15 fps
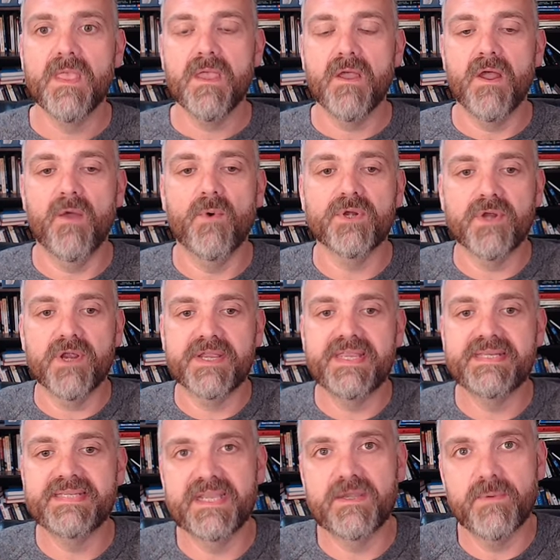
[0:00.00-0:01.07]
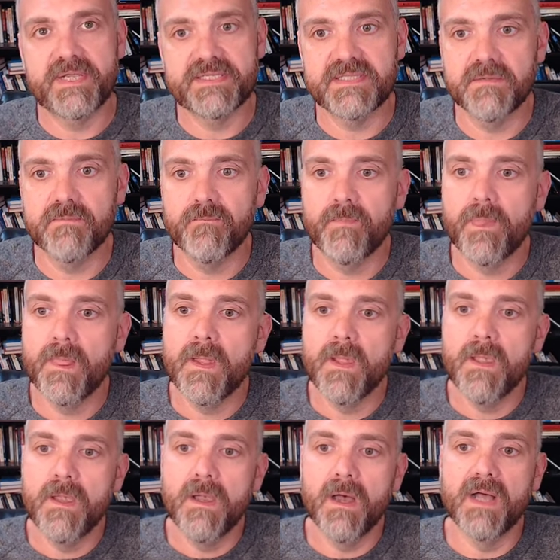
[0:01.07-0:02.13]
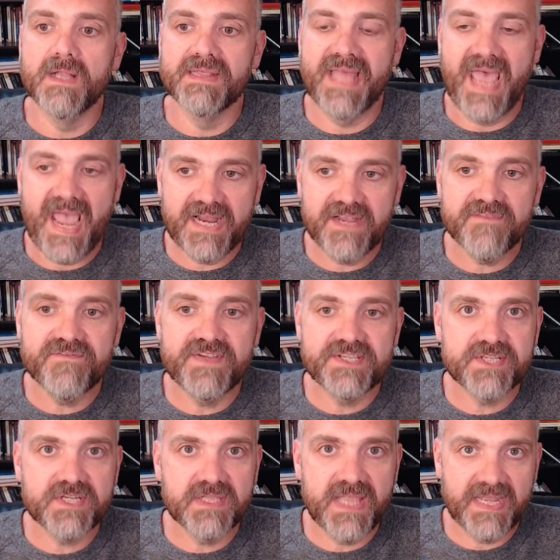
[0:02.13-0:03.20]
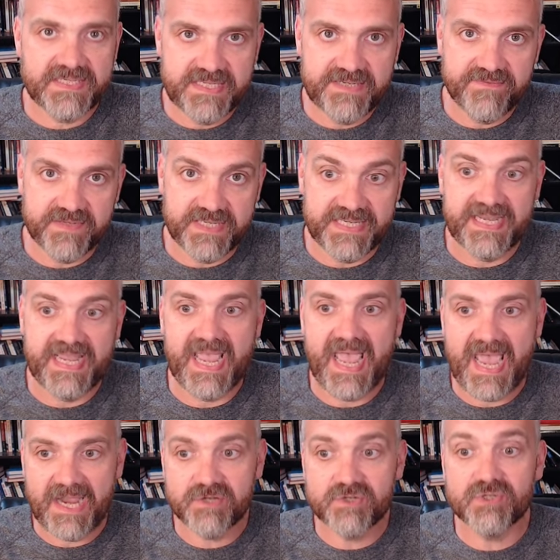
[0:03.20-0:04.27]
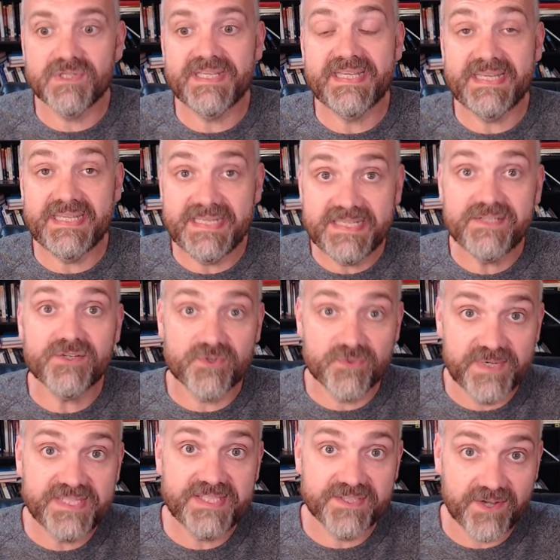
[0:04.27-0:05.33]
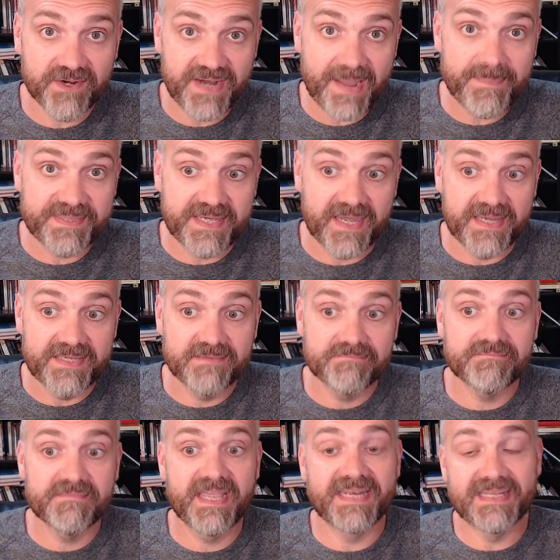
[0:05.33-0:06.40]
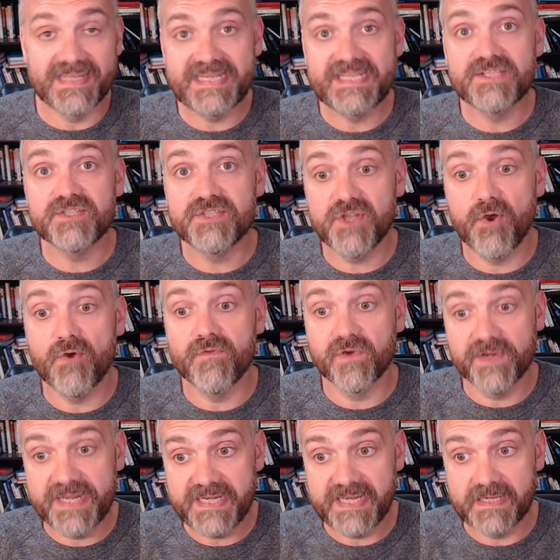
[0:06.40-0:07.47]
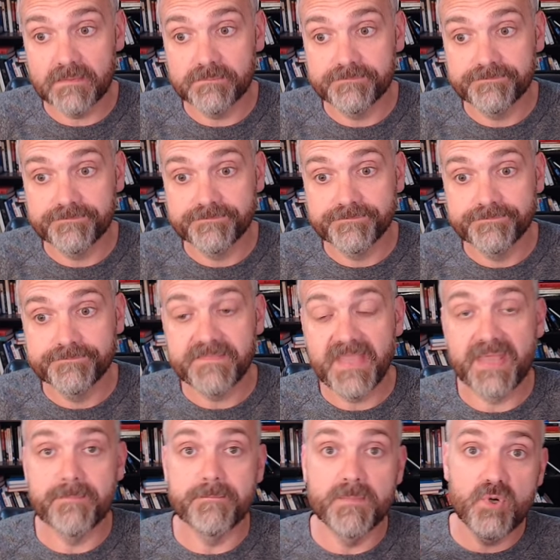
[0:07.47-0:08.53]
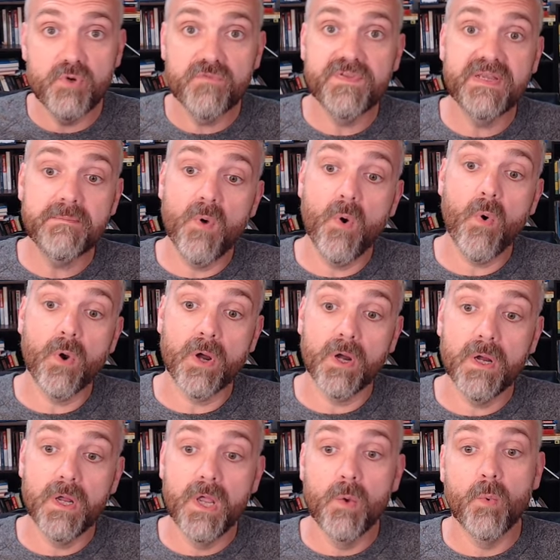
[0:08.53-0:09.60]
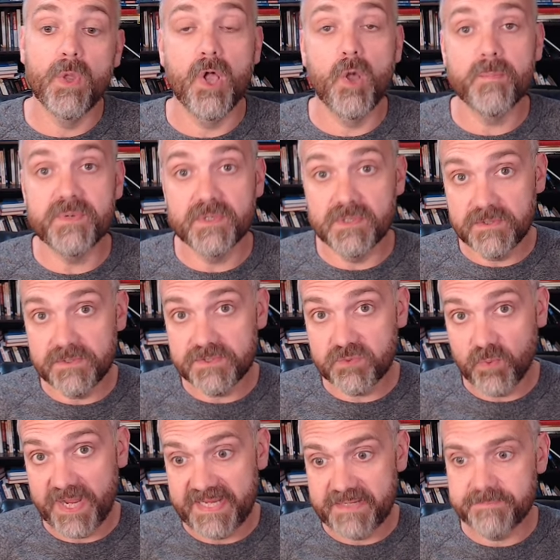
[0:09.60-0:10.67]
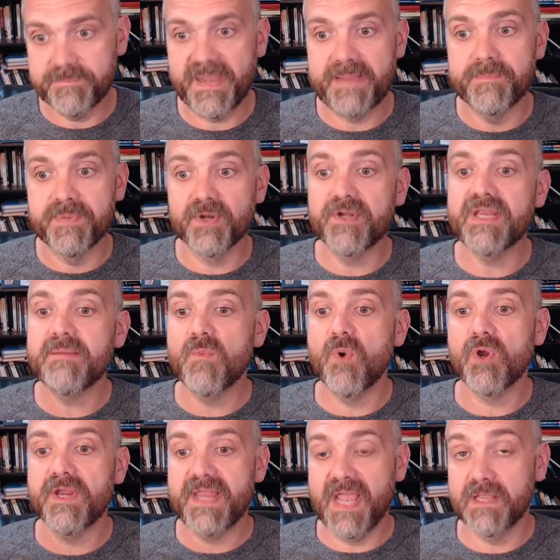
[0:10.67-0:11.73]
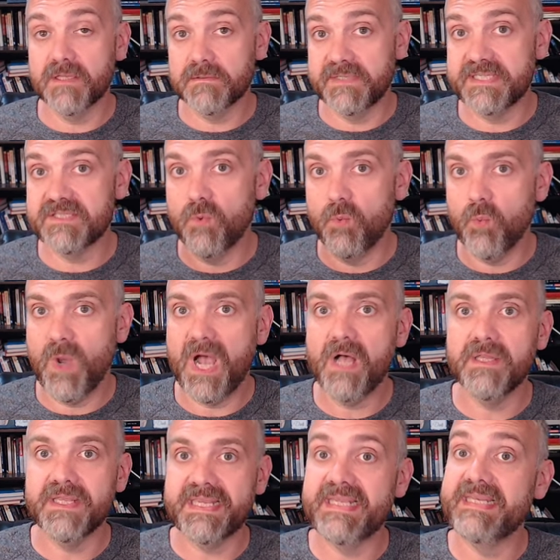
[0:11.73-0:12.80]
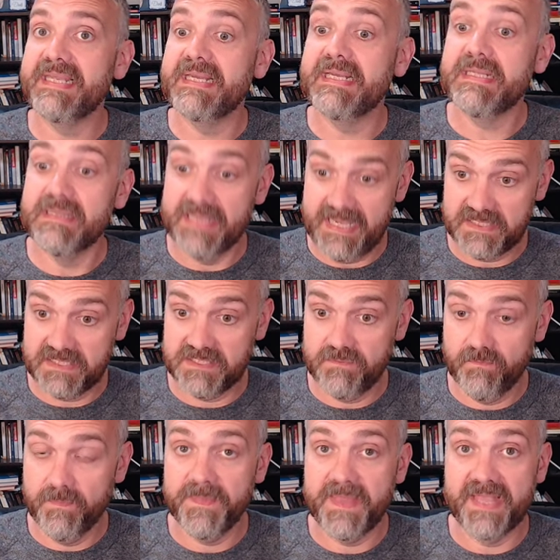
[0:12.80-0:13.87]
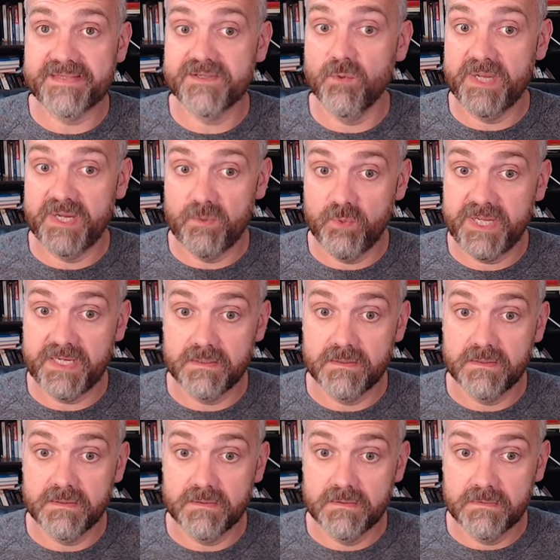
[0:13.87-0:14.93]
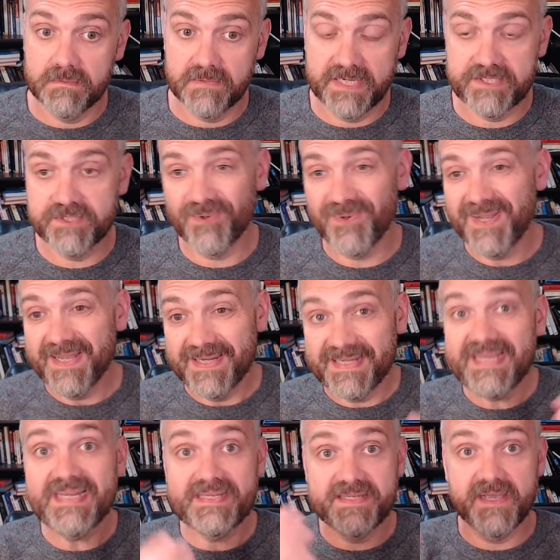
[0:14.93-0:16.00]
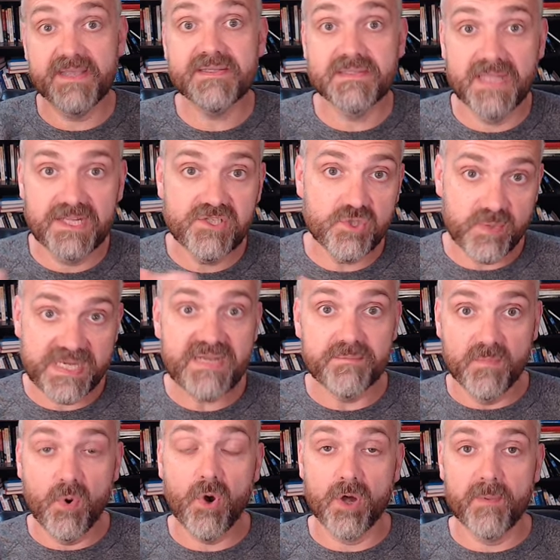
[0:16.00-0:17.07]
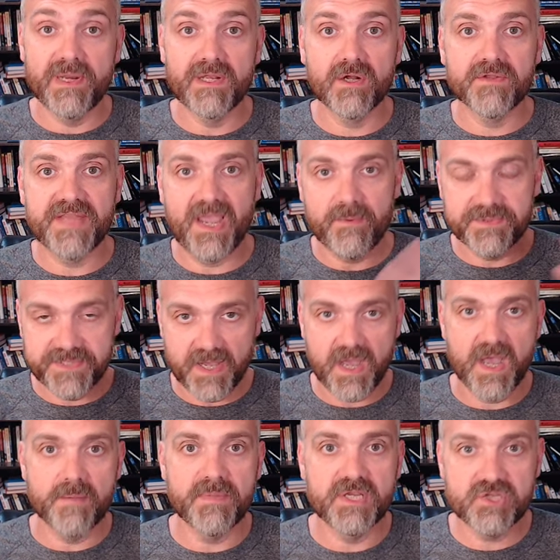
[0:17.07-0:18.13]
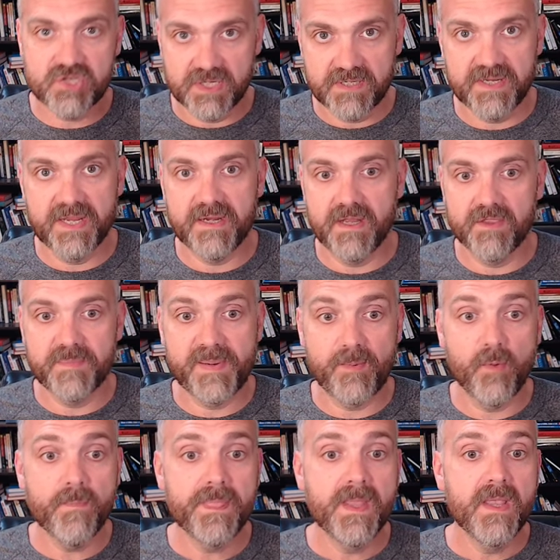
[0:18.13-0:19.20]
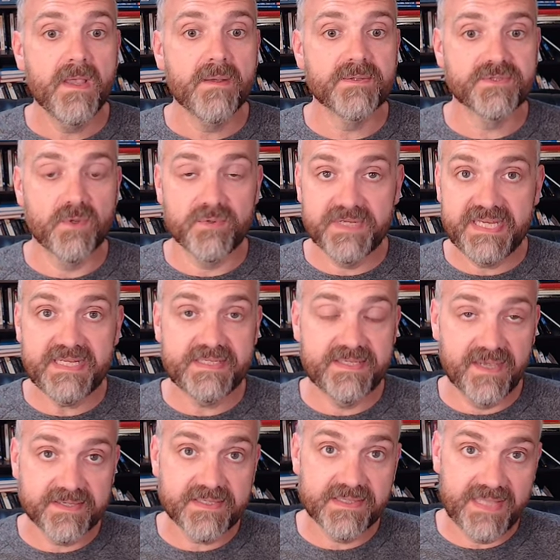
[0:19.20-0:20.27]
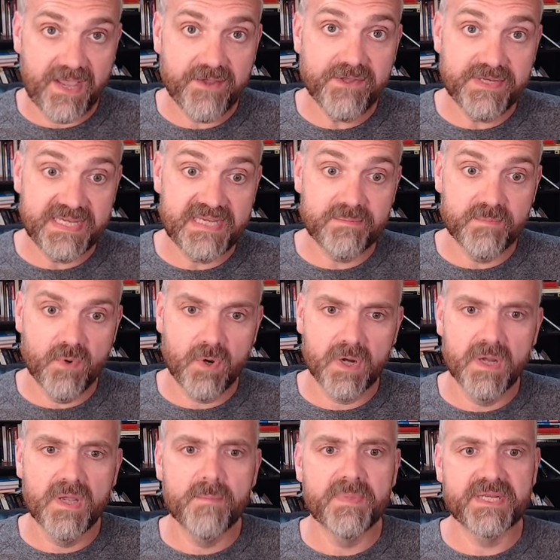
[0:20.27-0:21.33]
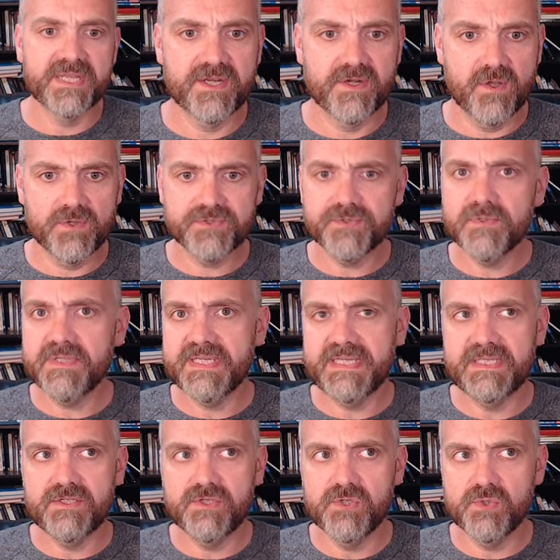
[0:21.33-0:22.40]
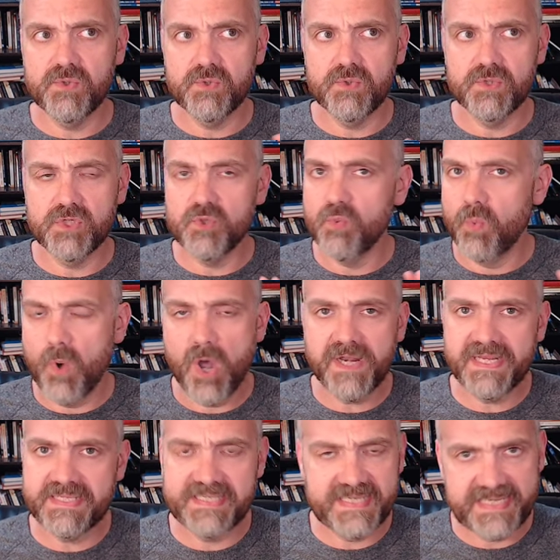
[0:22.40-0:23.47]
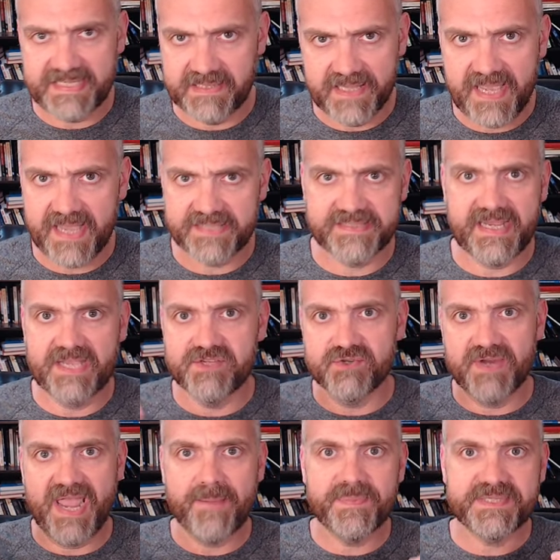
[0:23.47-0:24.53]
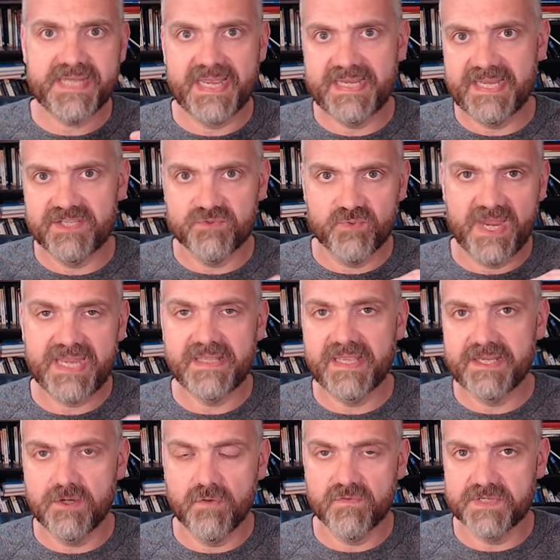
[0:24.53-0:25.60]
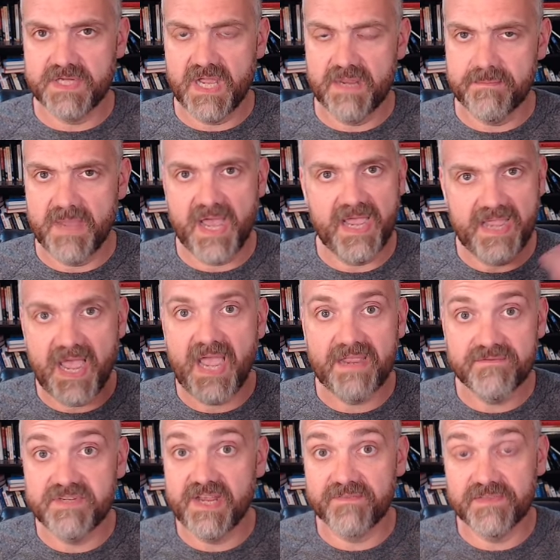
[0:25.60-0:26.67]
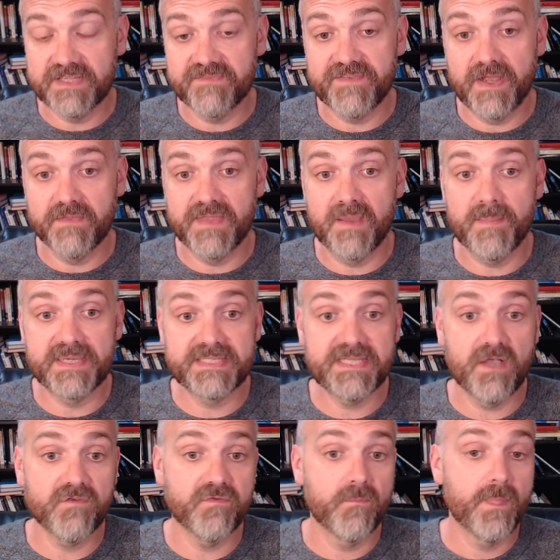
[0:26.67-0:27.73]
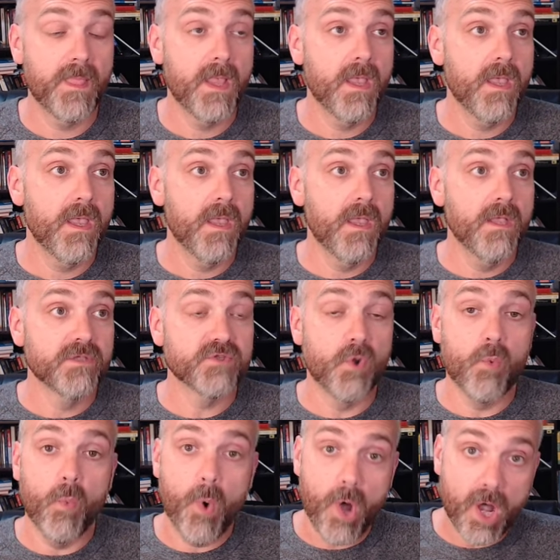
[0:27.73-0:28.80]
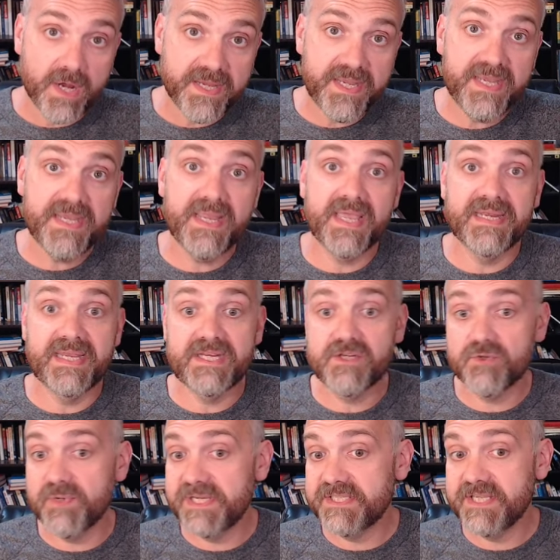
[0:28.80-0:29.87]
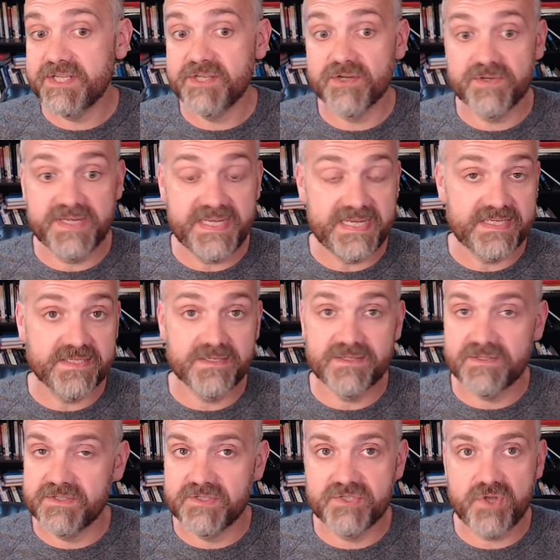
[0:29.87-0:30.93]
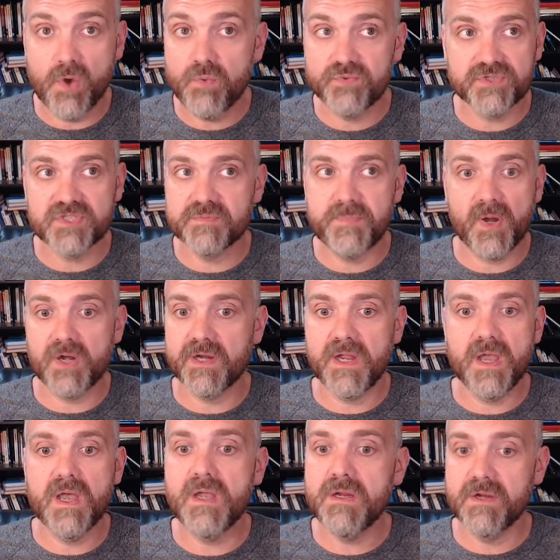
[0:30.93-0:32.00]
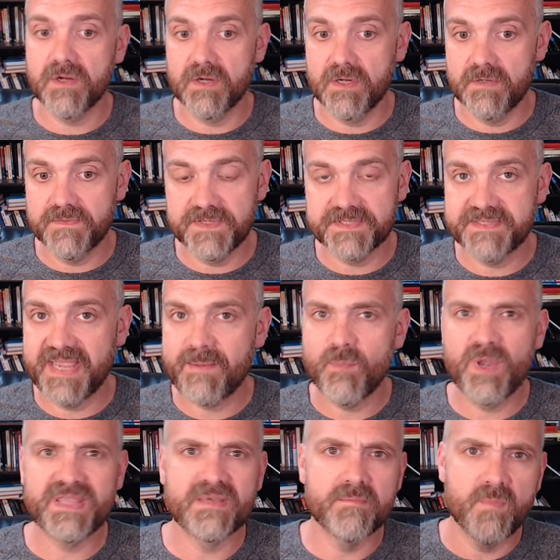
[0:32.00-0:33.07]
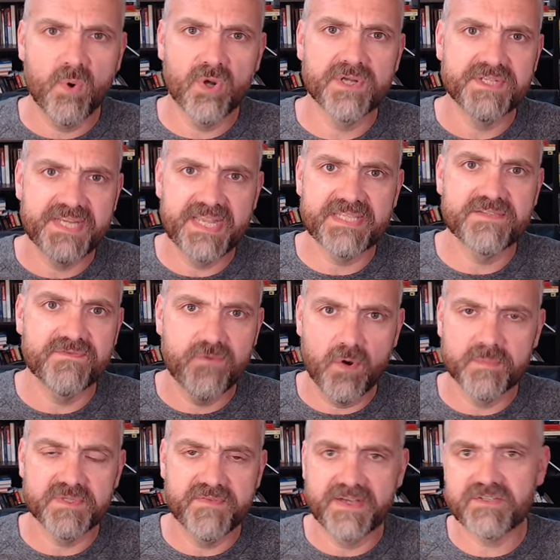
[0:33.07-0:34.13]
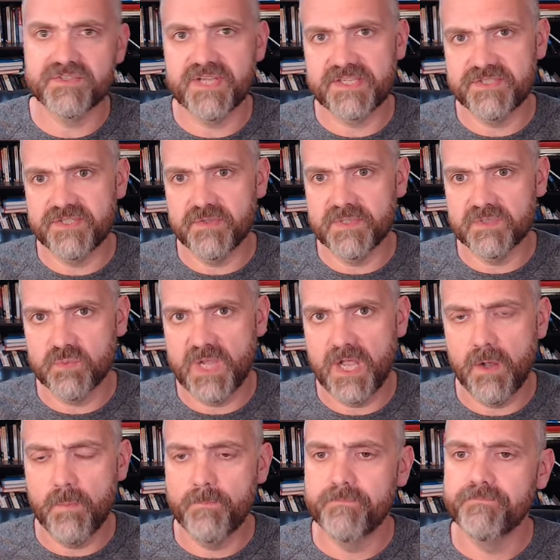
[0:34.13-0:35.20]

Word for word: all right, what are our key takeaways here? A lack of physical activity actually increases our appetite and leads to overeating. And moving more will help you lose weight by burning more calories while eating less. That's a win win. Right? So NEAT does let you eat more. We learned that with the Amish and, and other people. So NEAT does allow you to eat more, but also lead to you wanting to eat less as your appetite gets regulated over time. I, I've definitely found that myself. So walking and increasing your NEAT don't spark hunger the same way that more intense forms of exercise do as well.